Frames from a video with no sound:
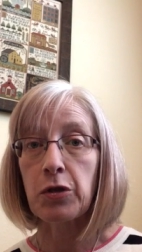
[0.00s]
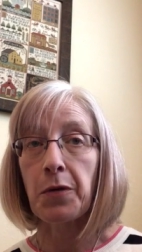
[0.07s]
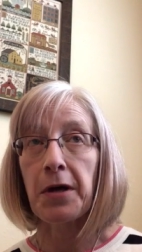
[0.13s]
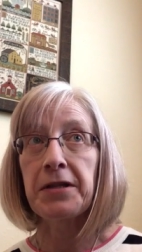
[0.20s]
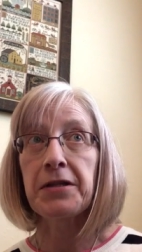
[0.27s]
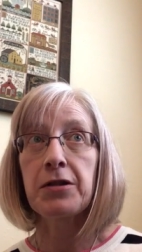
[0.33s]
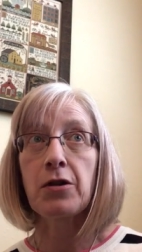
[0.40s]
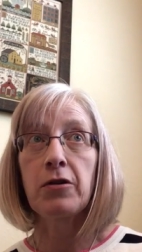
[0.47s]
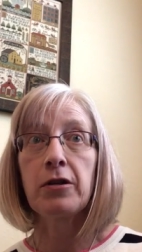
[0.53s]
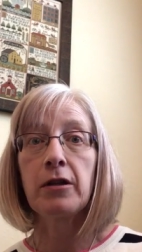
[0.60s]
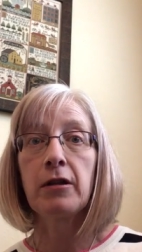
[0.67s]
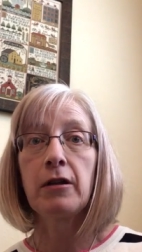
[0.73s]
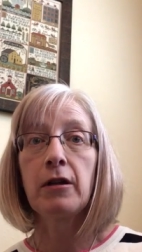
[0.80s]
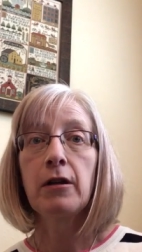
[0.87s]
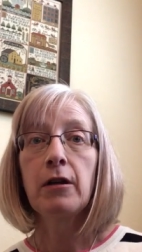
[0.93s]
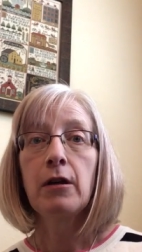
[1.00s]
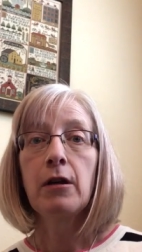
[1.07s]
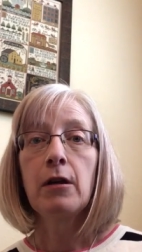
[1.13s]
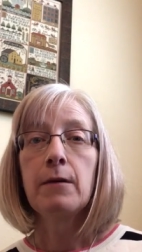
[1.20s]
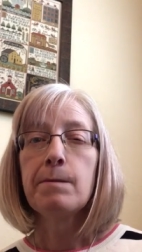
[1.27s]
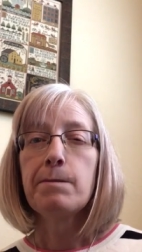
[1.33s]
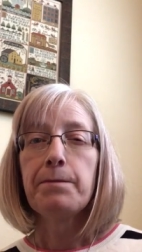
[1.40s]
So I started
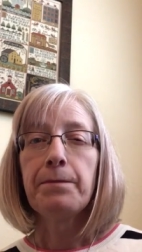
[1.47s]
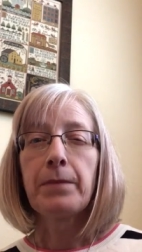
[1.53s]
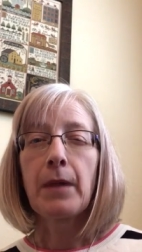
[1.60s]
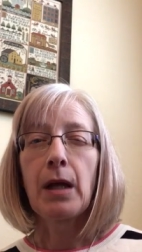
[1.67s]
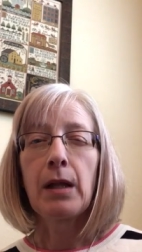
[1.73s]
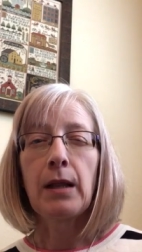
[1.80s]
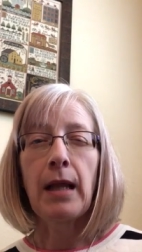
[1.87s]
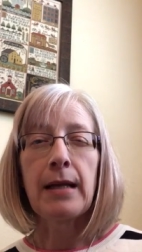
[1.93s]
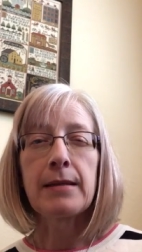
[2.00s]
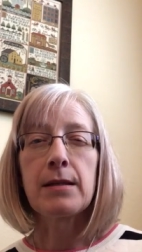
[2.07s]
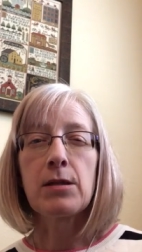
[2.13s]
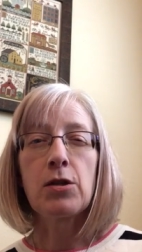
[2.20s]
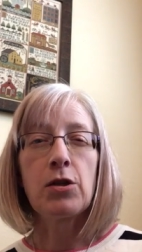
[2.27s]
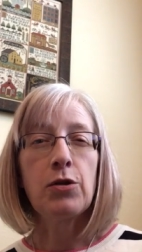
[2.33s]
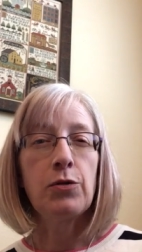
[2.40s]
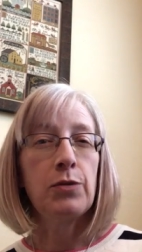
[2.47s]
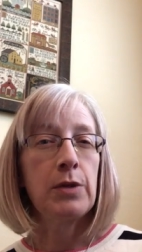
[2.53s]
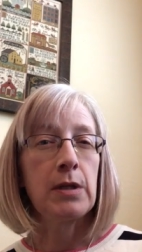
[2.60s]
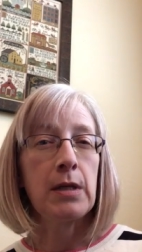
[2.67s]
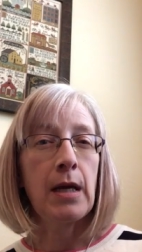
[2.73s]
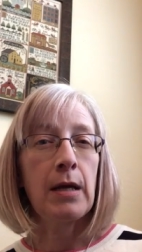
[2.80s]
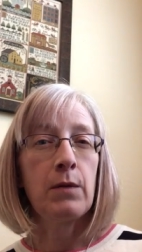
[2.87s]
last
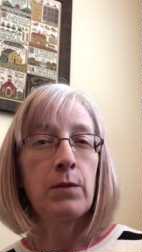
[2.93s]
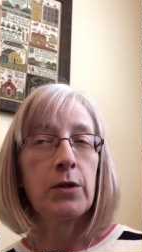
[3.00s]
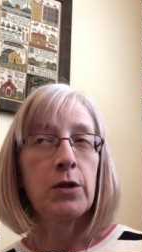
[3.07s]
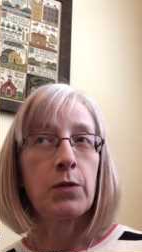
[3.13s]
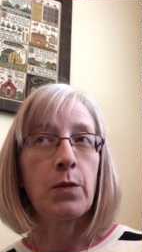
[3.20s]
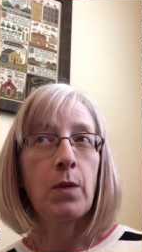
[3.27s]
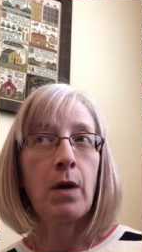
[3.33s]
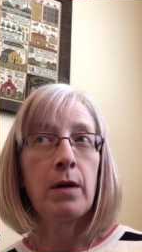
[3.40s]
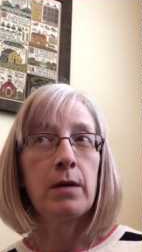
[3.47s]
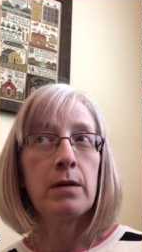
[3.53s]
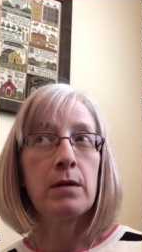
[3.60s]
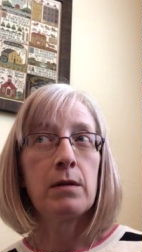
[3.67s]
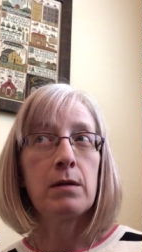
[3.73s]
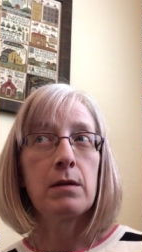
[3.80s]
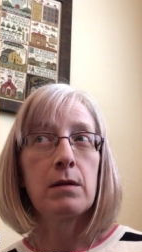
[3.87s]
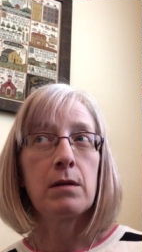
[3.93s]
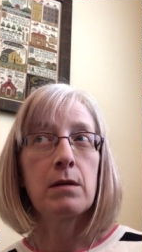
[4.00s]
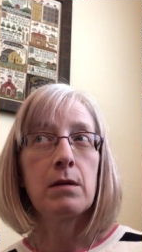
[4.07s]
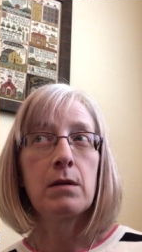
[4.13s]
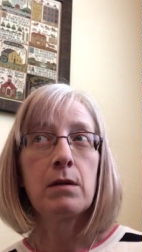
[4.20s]
Tuesday, which was